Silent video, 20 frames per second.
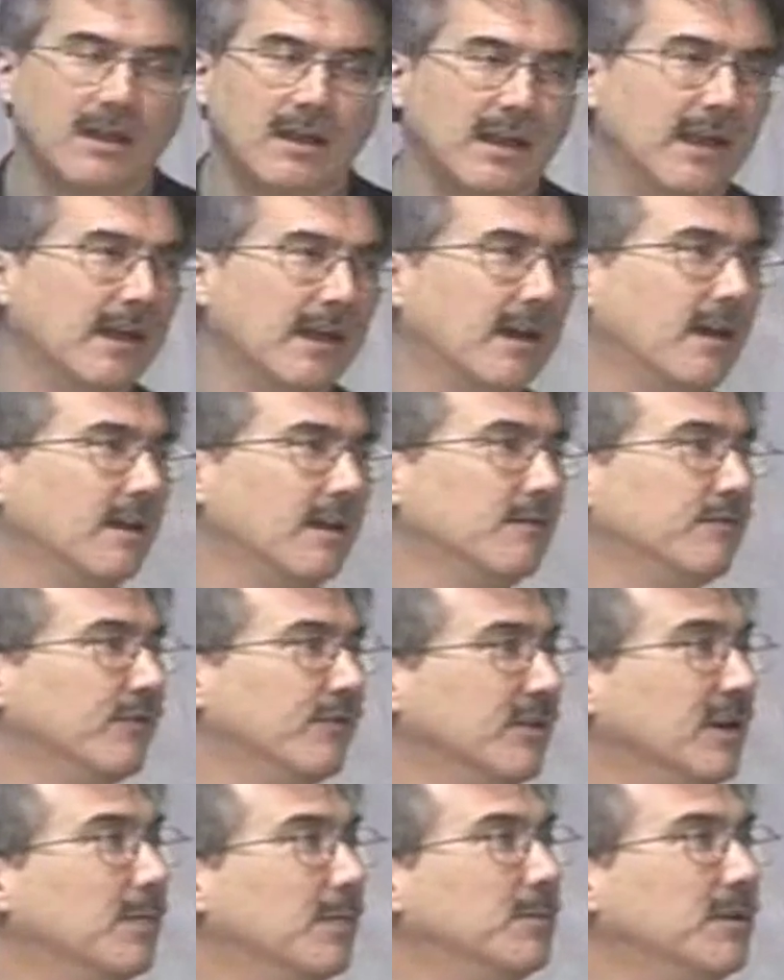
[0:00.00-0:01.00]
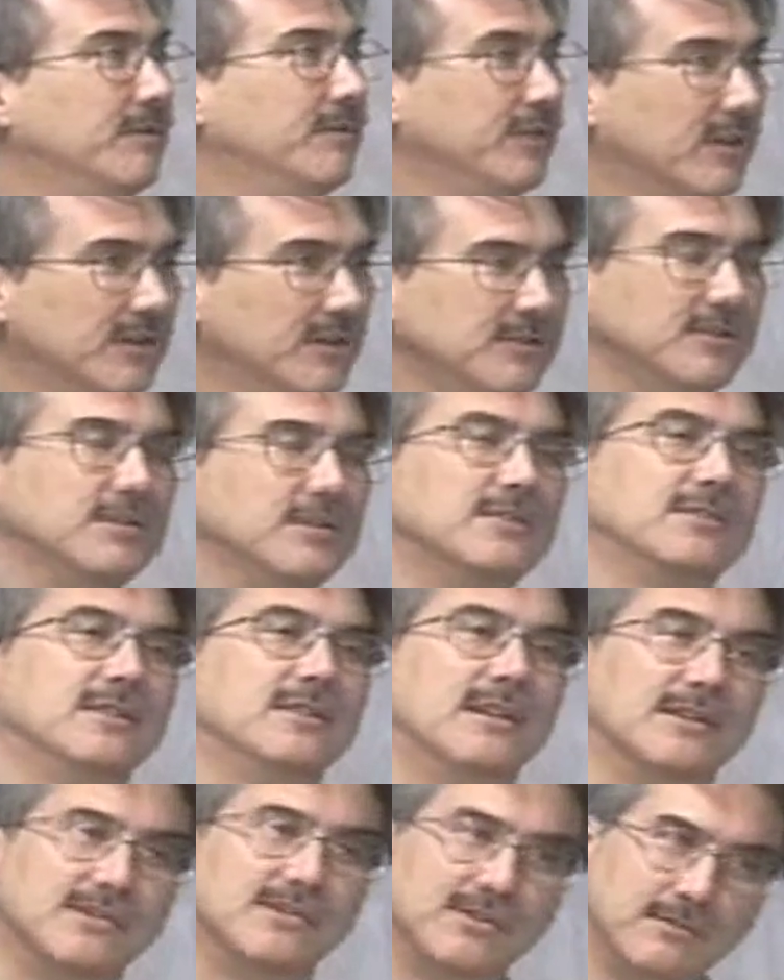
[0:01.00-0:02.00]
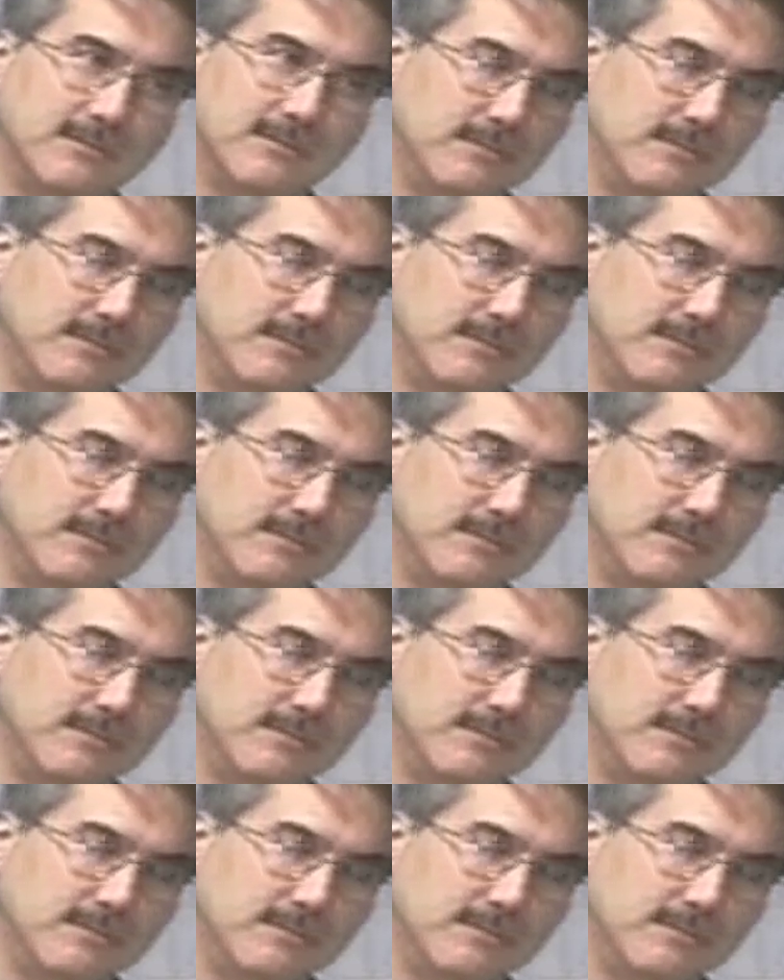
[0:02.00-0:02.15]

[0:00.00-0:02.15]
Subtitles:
And for a number of years, you'd see us